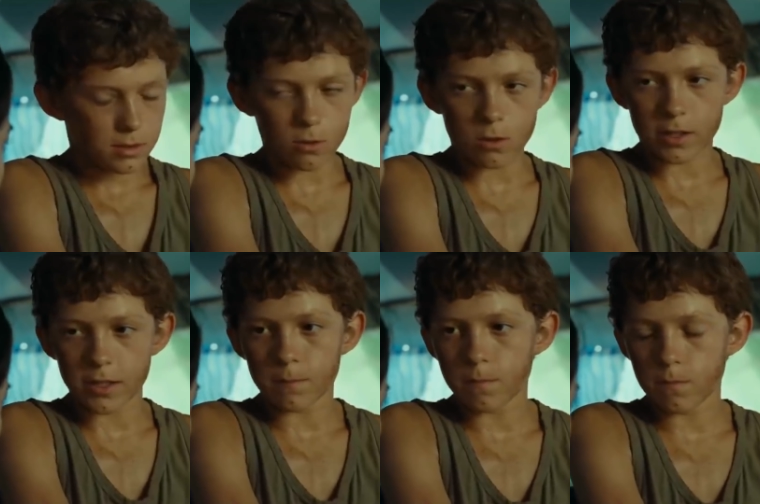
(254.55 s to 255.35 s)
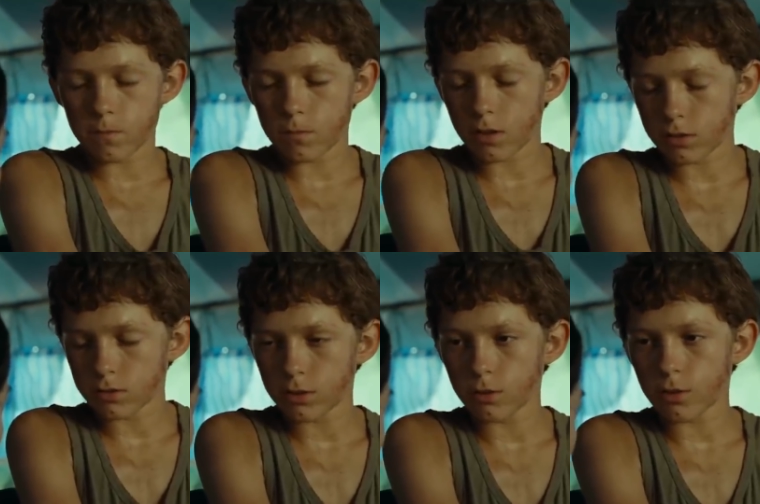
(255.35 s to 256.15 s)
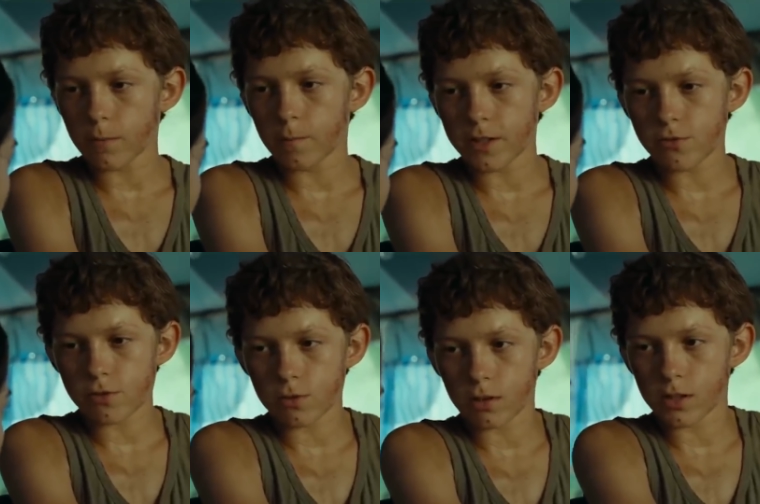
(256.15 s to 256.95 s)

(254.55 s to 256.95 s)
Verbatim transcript: if a child gets dirty or has an accident,